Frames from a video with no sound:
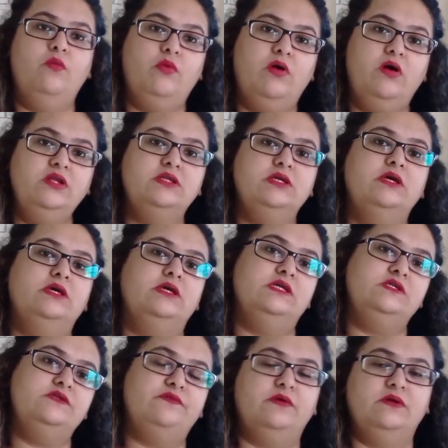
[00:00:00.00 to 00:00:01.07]
what
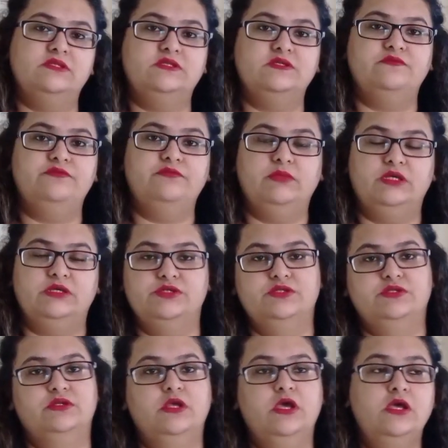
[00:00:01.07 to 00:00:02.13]
is false
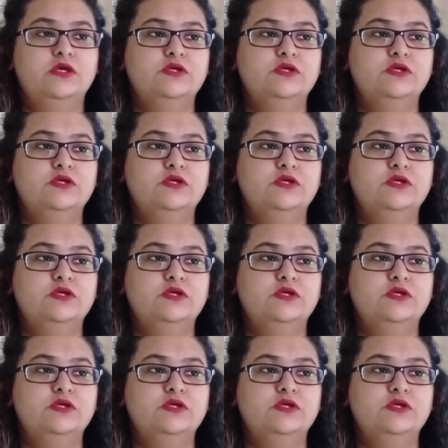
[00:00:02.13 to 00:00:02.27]
information.